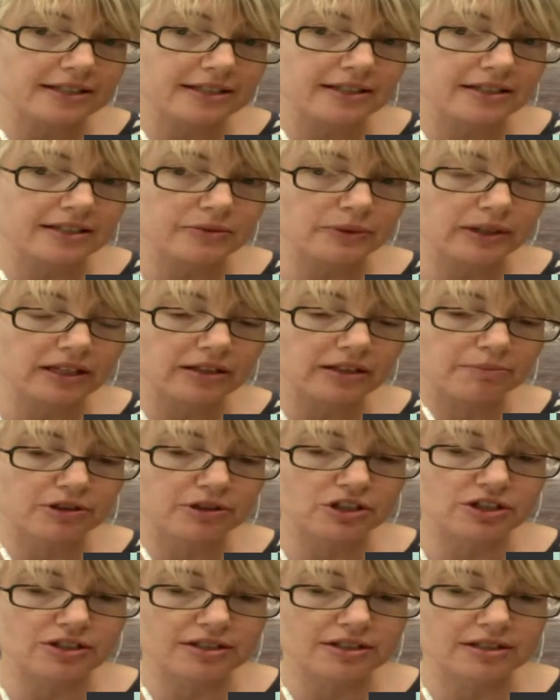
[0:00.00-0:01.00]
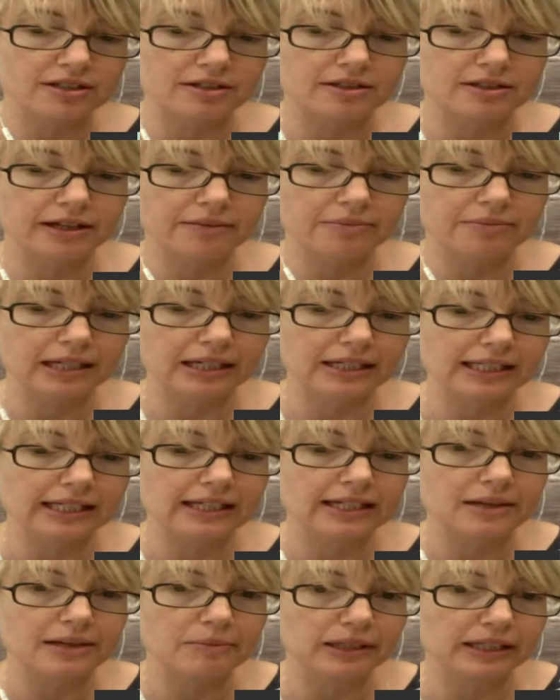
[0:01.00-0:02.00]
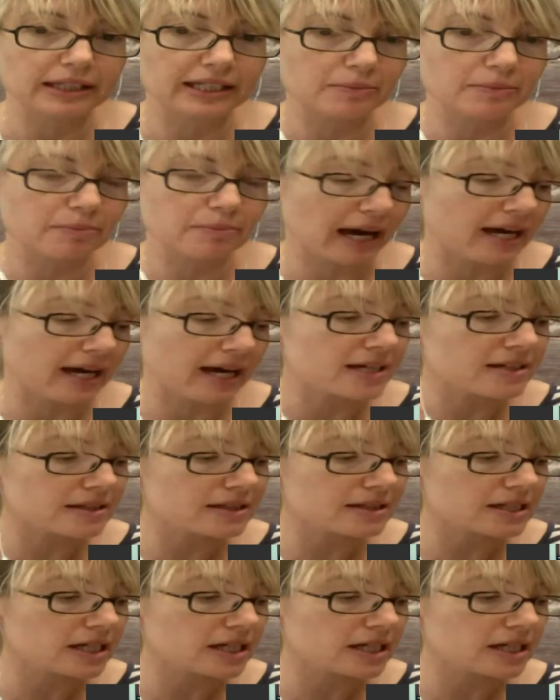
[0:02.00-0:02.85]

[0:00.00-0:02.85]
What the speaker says: that's where the producers like me and Emily are based.